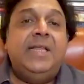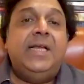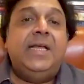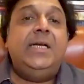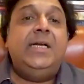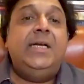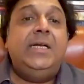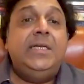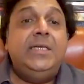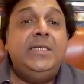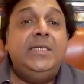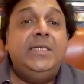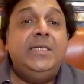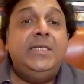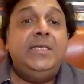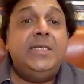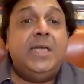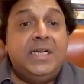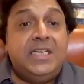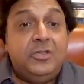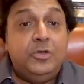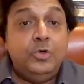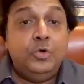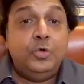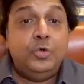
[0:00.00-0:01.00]
that it is
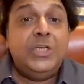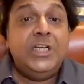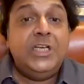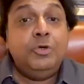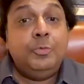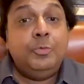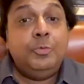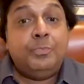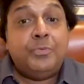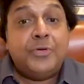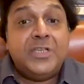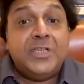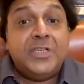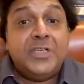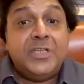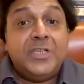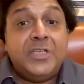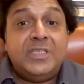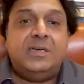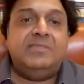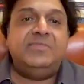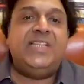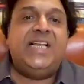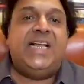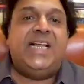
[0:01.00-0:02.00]
our duty to
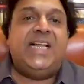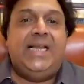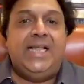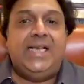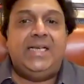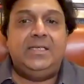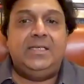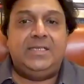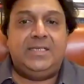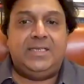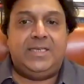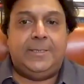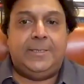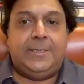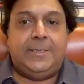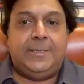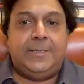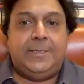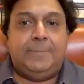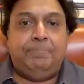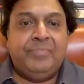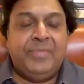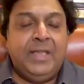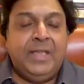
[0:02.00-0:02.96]
preserve that legacy.